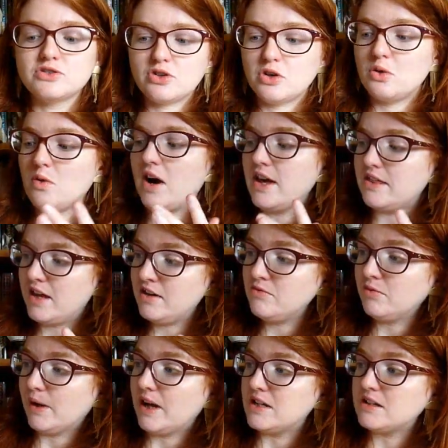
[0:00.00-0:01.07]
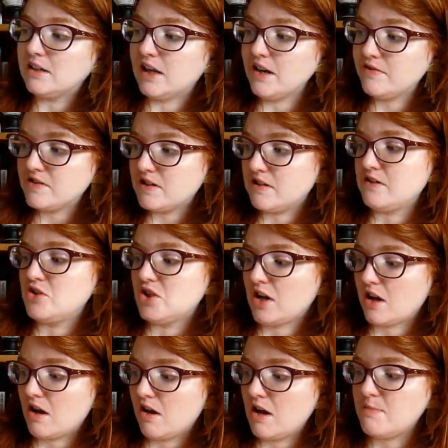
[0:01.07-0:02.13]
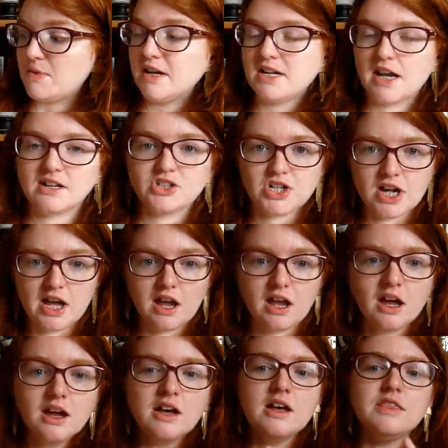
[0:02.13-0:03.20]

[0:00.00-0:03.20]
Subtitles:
So I then read Life and Death in Shanghai by Nien Cheng.